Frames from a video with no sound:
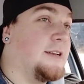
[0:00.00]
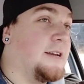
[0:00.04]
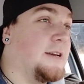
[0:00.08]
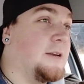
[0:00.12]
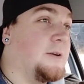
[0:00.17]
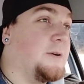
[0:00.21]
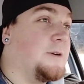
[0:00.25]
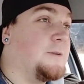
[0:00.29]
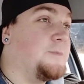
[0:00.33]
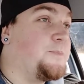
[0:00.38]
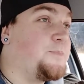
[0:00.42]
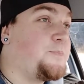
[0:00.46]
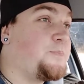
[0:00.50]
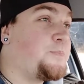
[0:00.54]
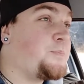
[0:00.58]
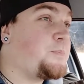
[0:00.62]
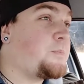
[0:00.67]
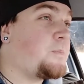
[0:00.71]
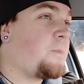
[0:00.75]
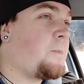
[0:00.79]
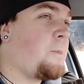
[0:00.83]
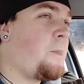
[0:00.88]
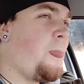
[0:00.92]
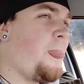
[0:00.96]
anyway.
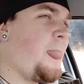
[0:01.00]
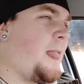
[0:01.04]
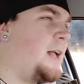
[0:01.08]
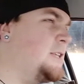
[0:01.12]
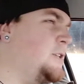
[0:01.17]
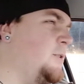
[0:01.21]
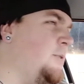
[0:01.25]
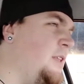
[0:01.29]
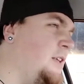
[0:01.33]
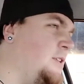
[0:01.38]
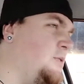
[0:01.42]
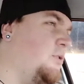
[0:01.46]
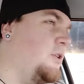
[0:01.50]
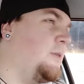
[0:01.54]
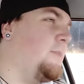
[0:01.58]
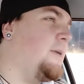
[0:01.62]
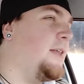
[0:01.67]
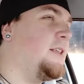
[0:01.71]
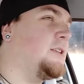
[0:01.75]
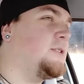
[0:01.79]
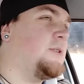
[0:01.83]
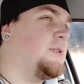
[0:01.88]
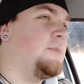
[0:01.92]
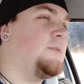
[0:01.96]
So that's where I'm
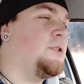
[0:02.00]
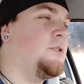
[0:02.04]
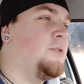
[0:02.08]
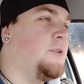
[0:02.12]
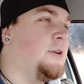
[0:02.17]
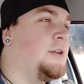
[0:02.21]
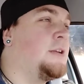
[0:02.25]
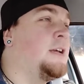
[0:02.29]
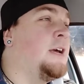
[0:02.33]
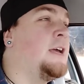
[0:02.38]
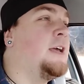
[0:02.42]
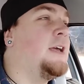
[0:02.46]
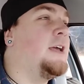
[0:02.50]
at, that's what I'm doing.